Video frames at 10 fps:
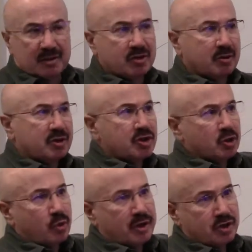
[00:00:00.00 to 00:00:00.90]
So this
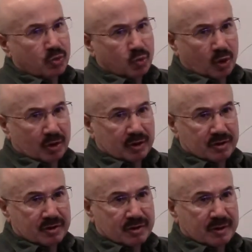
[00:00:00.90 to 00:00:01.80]
equation
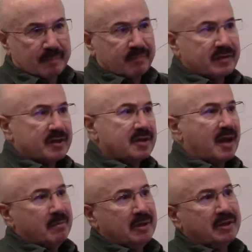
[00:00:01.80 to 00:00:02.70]
works. Does
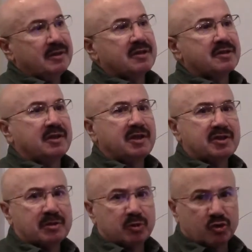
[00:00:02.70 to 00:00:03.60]
that mean there's an
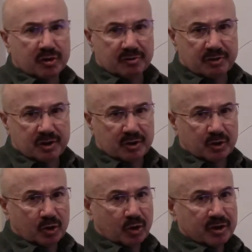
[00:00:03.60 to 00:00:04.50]
asymmetry of physical
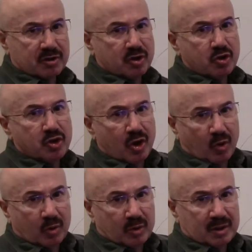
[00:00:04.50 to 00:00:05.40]
laws?
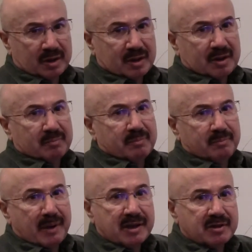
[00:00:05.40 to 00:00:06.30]
No.
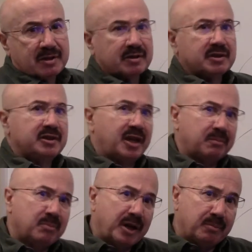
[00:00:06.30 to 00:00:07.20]
Basically, not
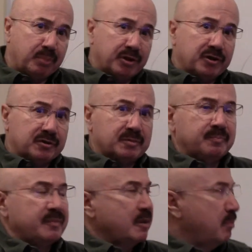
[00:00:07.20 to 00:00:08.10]
in my opinion.
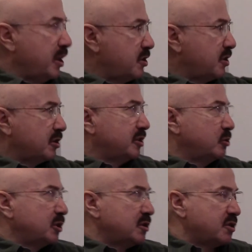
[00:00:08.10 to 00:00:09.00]
Basically,
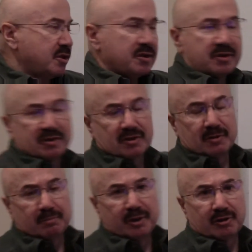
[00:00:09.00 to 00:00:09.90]
what this is an
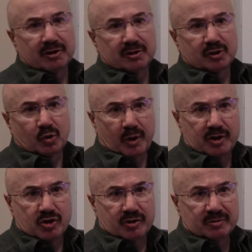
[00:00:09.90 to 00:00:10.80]
empirical
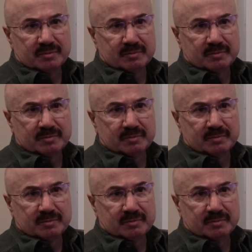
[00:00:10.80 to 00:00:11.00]
equation.